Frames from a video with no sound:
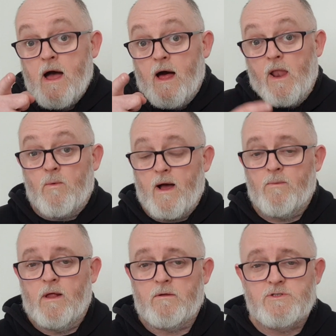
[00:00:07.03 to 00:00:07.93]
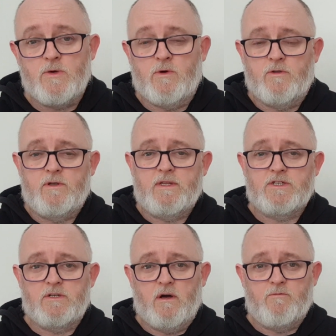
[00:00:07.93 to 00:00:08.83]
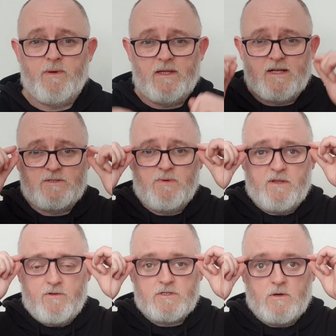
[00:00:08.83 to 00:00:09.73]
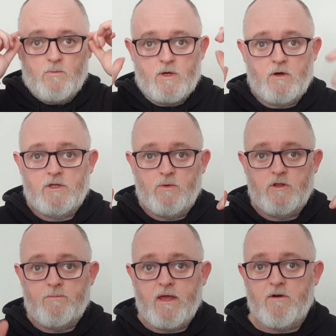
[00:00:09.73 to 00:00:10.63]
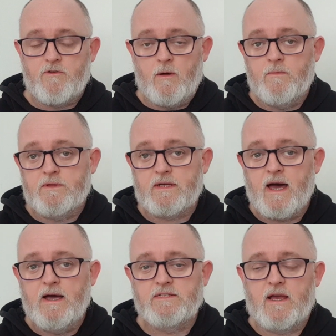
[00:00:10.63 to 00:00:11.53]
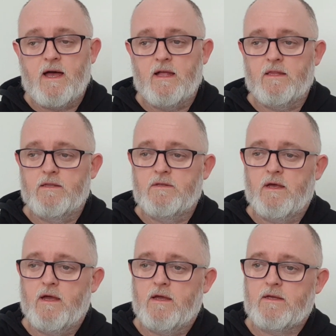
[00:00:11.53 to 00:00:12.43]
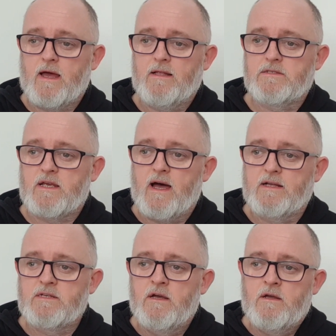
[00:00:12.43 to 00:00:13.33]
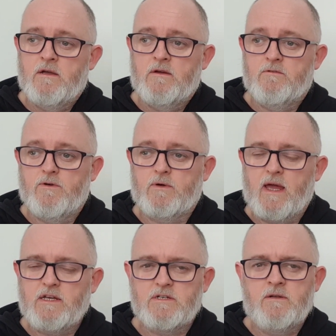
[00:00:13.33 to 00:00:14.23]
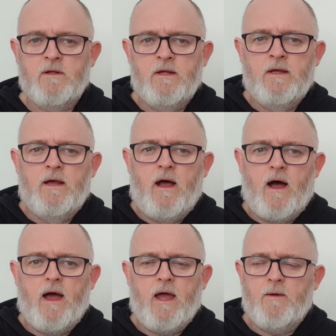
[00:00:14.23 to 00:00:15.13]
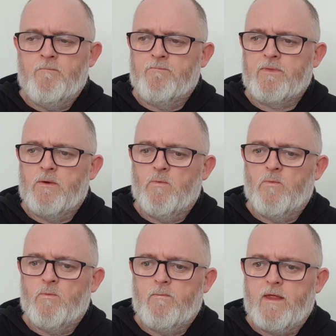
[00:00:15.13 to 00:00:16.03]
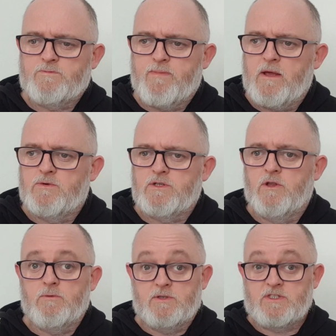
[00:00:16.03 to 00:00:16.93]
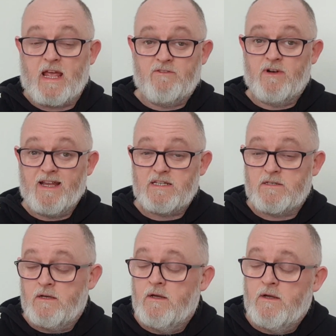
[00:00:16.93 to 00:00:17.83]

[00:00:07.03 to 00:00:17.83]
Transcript: Hello and welcome to another edition of Beer Dad's Beer Reviews. We're going to do another beer from the guys and uh, gals at Vocation. Um, this beer was another was second release